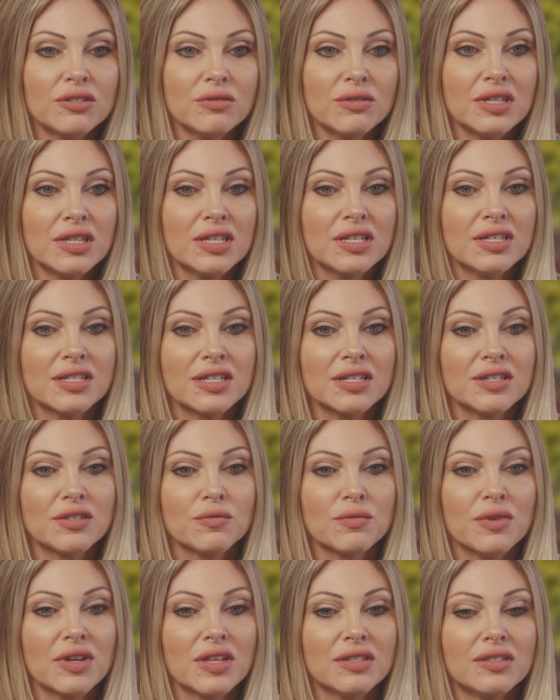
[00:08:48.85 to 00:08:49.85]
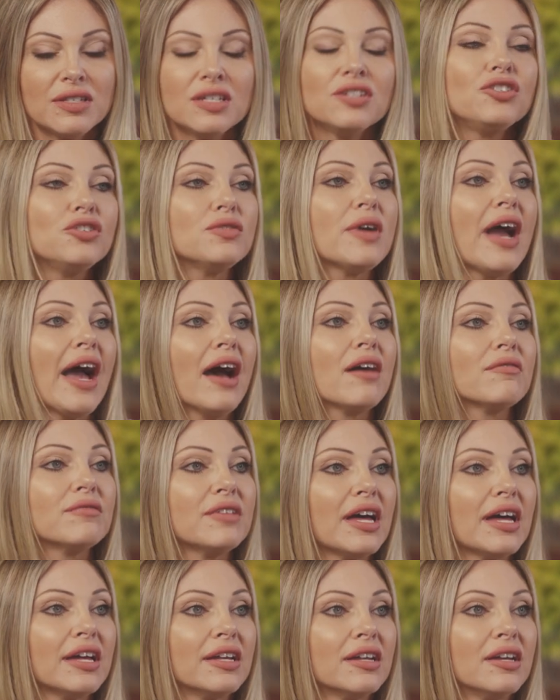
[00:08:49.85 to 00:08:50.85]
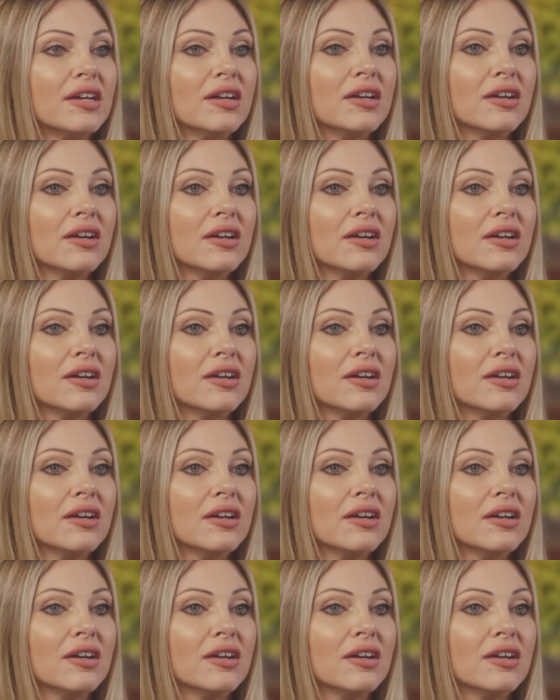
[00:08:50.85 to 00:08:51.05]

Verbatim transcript: doing these things with? Did you have that?